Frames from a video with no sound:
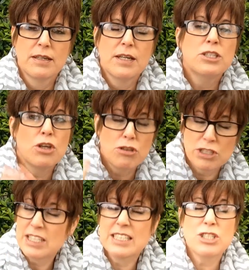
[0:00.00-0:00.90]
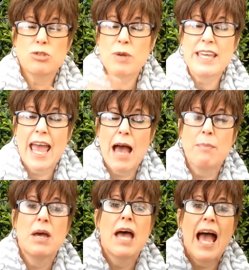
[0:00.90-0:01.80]
So let's just recap
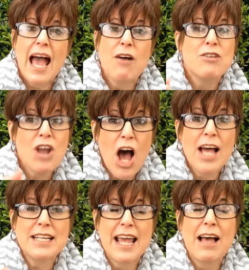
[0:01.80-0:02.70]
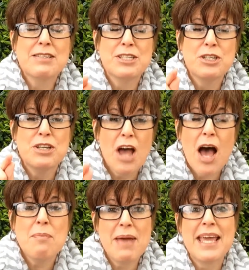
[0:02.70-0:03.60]
how to
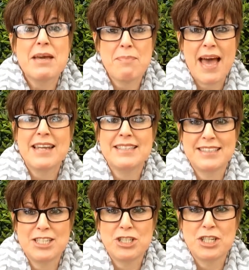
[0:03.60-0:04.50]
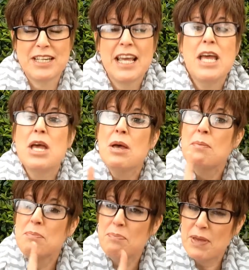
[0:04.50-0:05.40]
not make a bad decision.
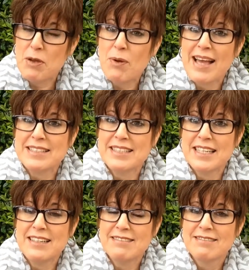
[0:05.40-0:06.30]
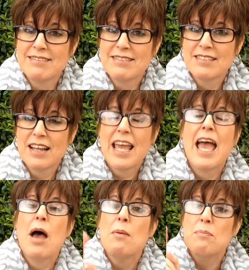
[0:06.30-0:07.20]
Be rested.
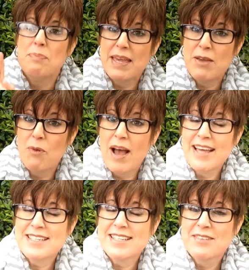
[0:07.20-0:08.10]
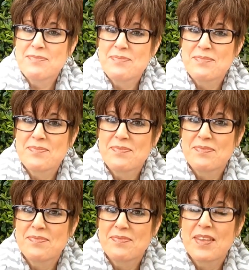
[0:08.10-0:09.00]
Be what?
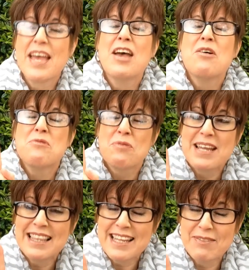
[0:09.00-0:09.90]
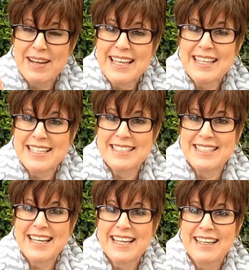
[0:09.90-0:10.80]

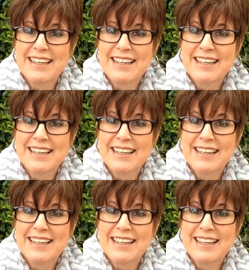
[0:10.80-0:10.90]
Realistic.